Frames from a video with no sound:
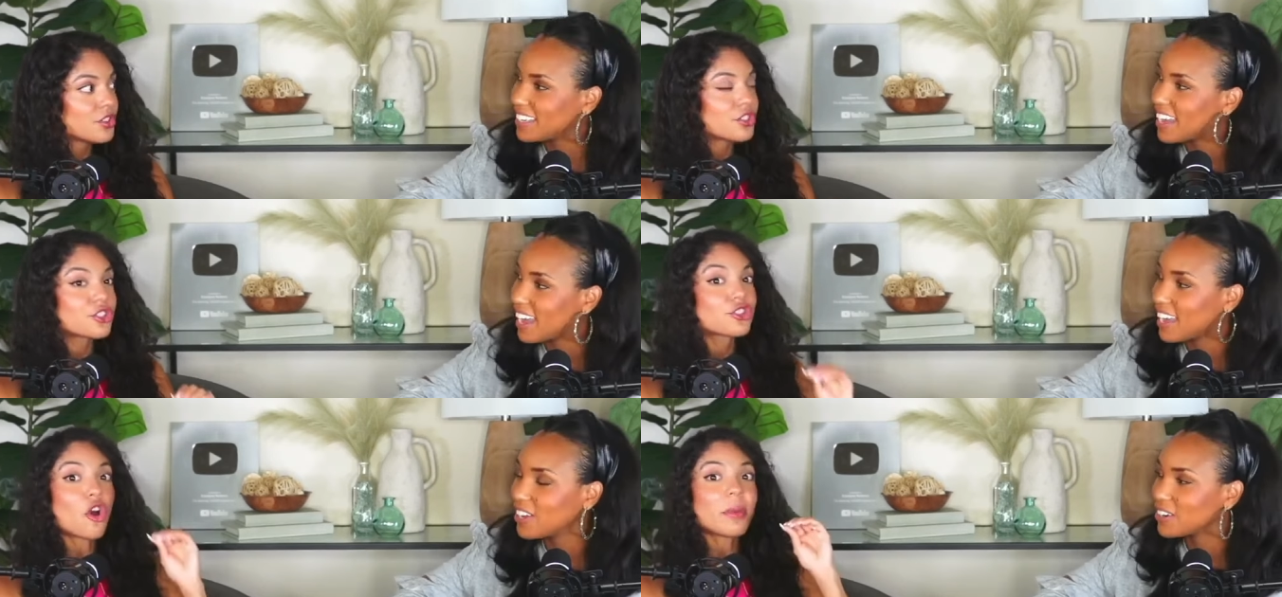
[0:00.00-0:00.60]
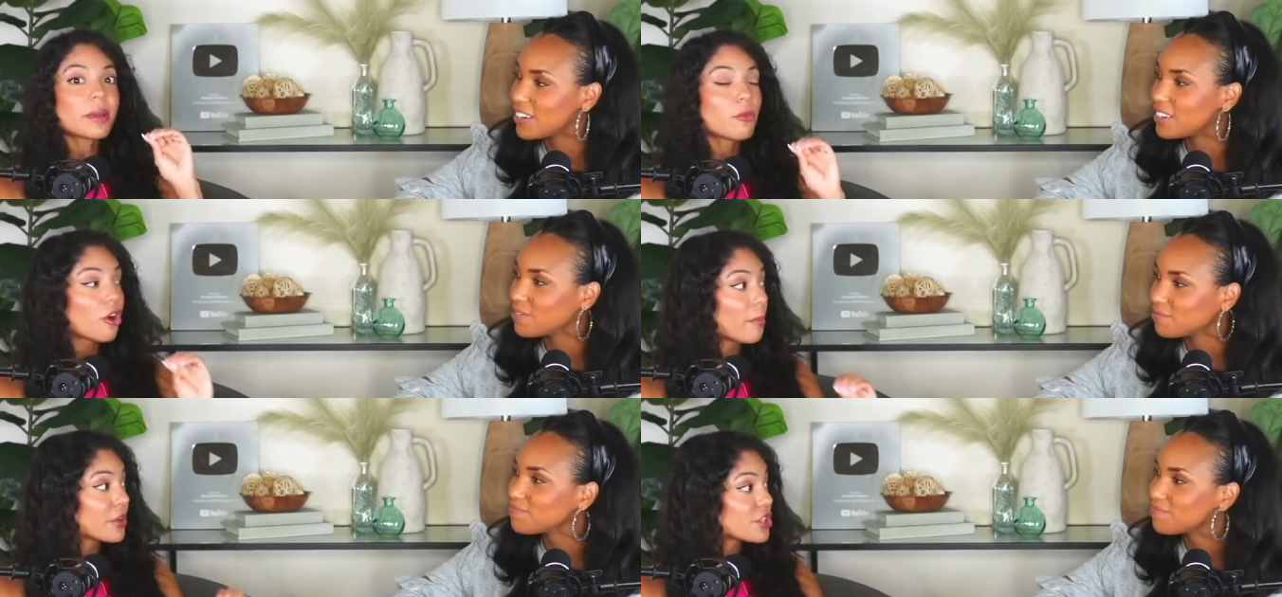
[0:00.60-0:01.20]
Speaker 1: So many more
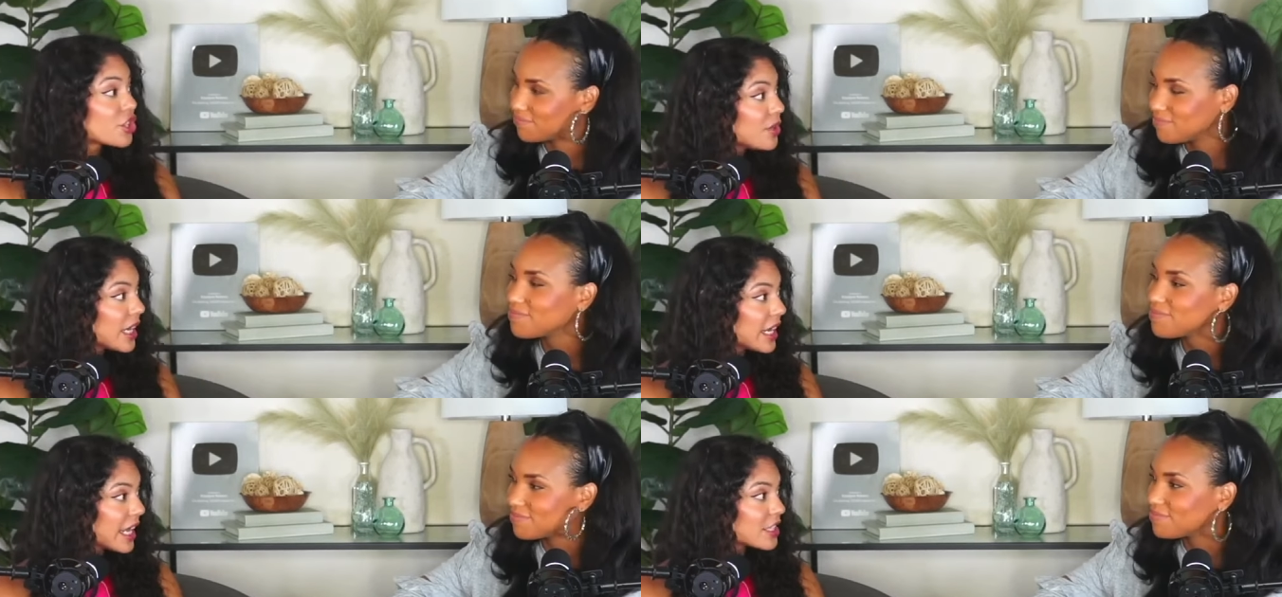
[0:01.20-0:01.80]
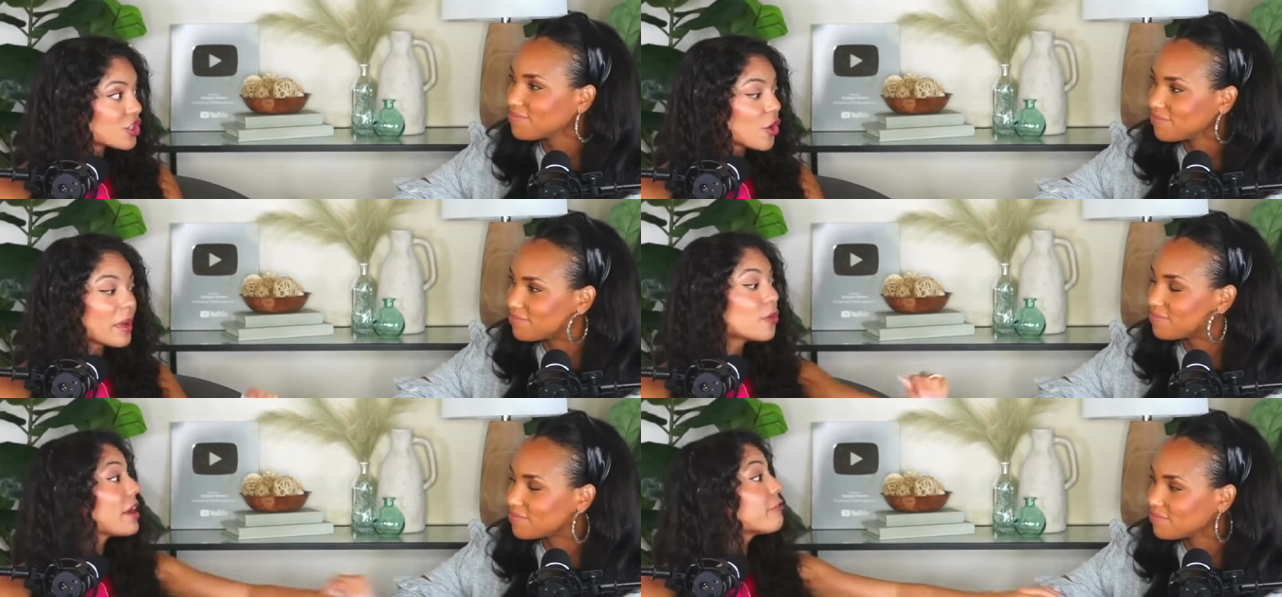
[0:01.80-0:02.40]
opportunities, so
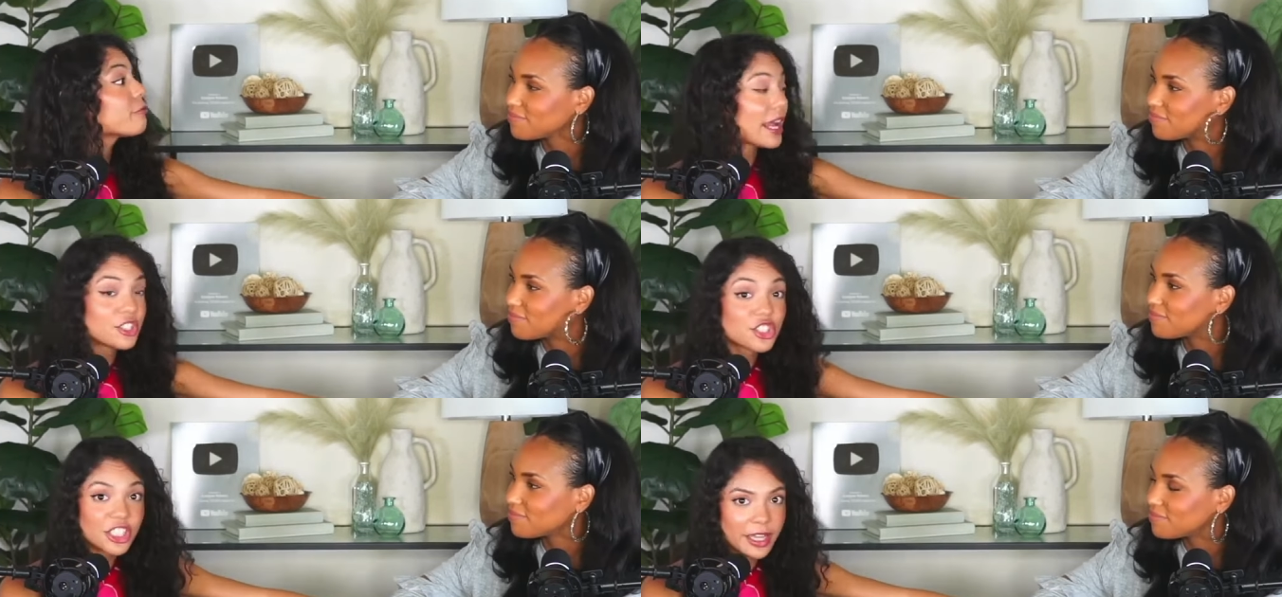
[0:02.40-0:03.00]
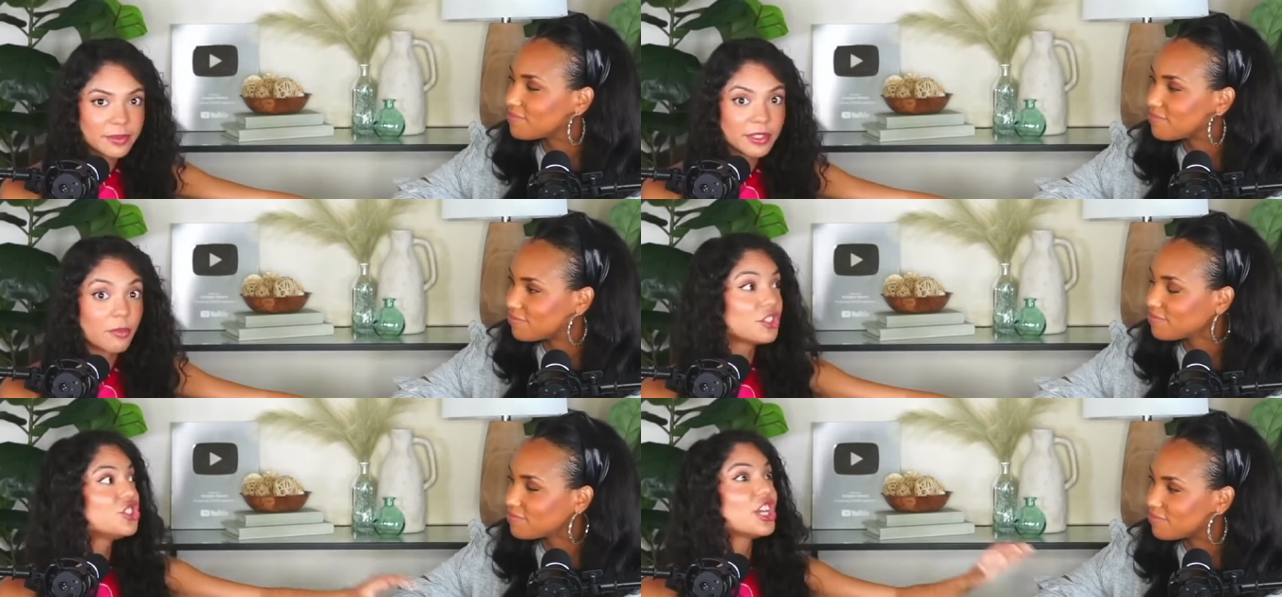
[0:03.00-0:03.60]
many great friendships,
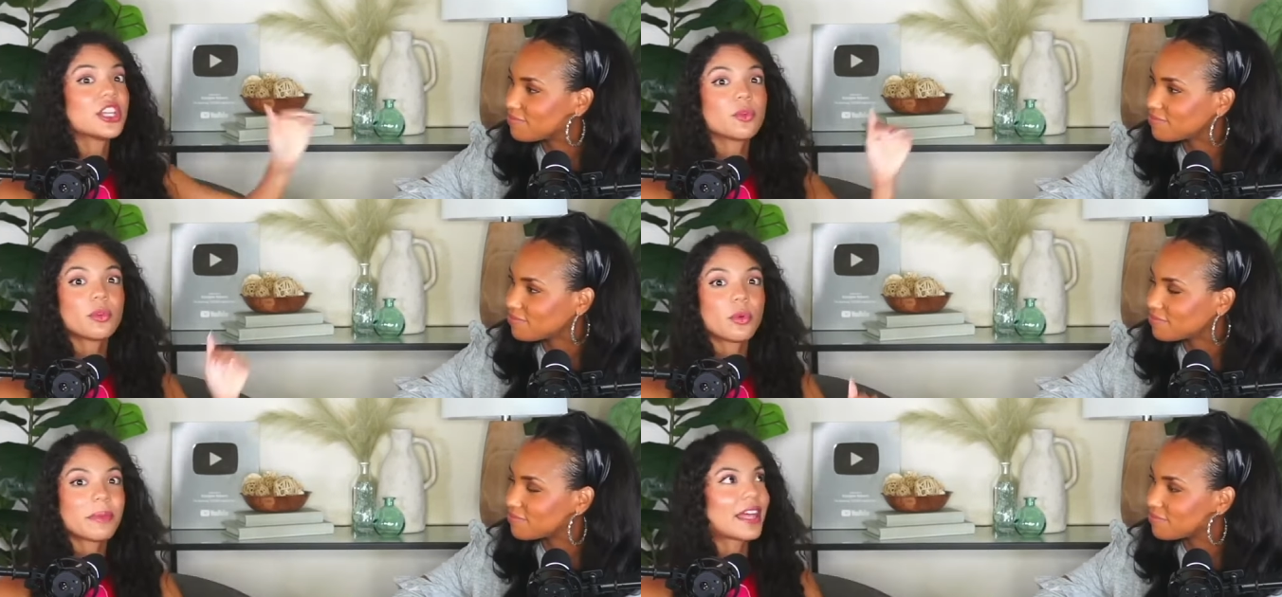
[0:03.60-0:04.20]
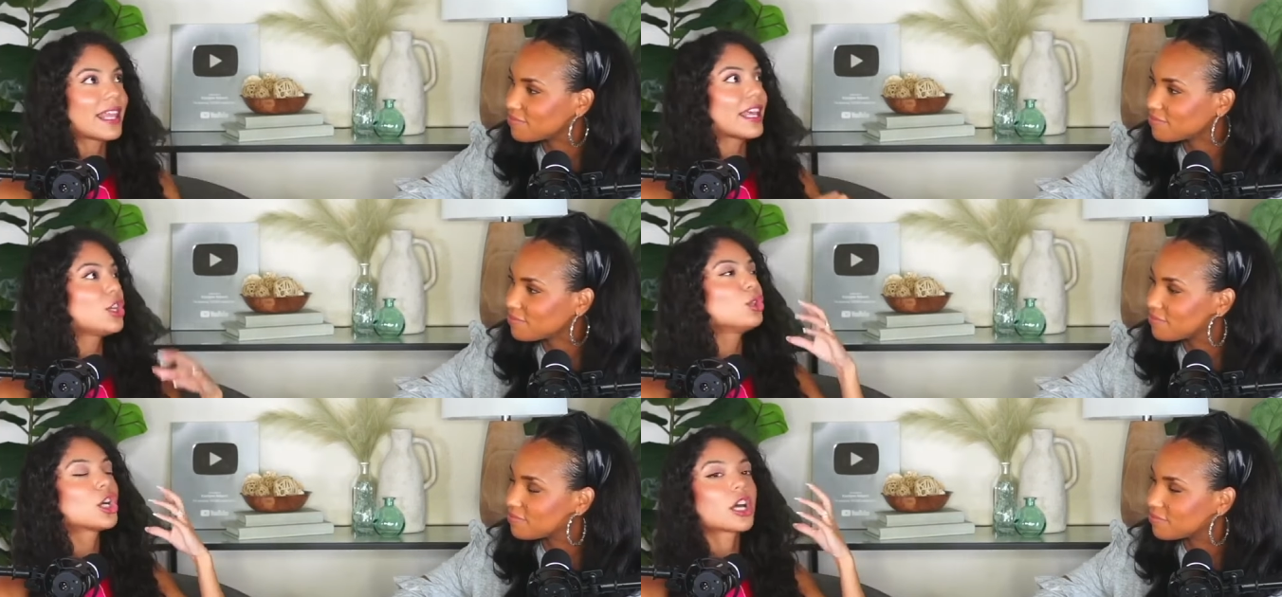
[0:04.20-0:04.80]
like the genuine women that like
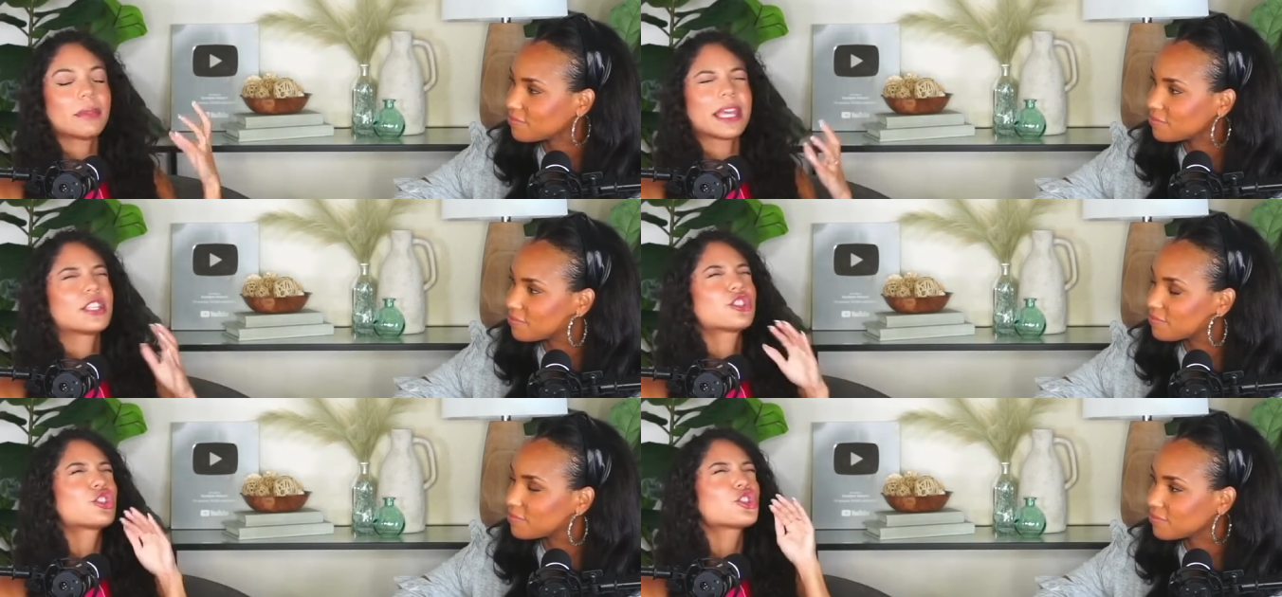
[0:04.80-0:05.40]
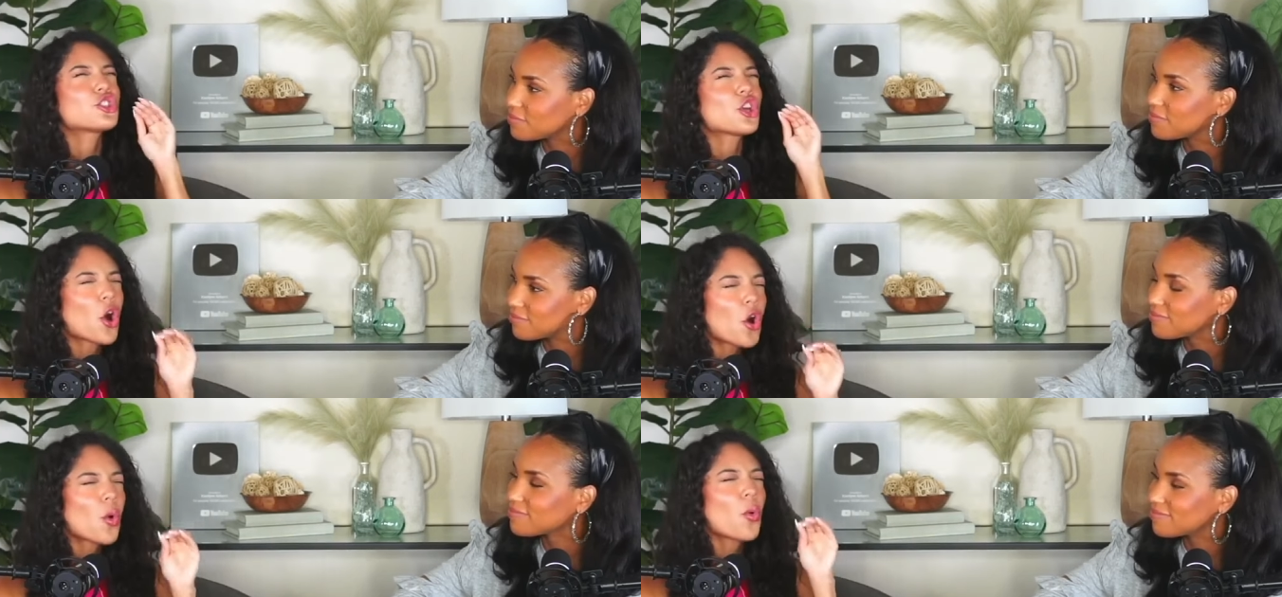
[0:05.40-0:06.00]
you look up, like
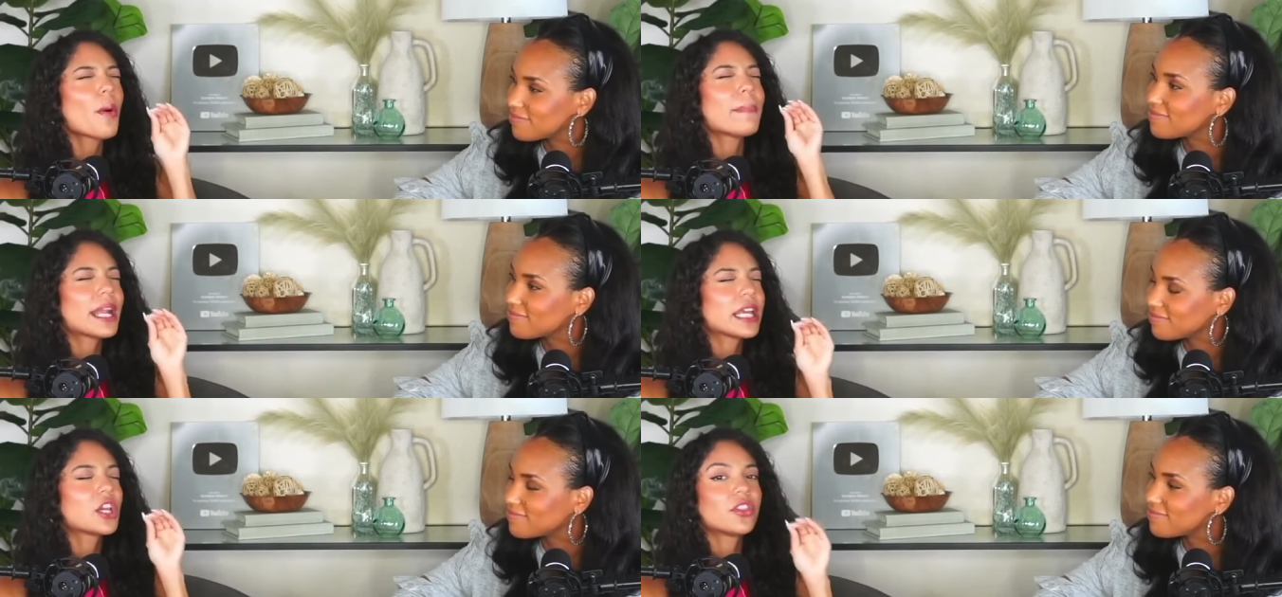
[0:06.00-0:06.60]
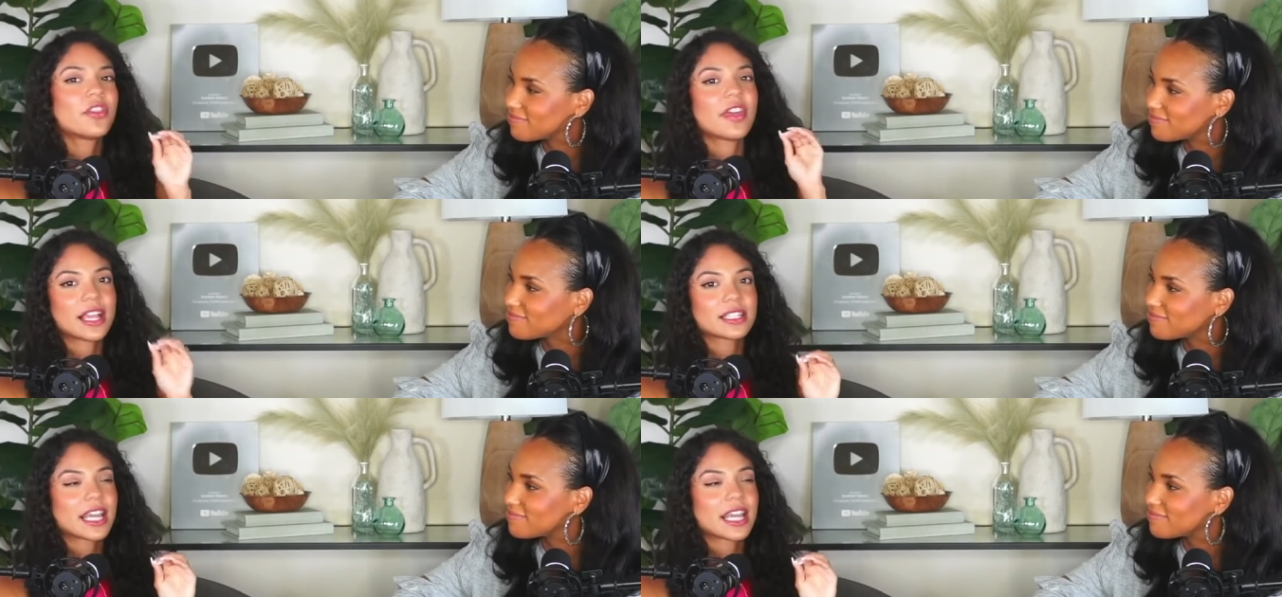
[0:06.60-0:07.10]
so many good things.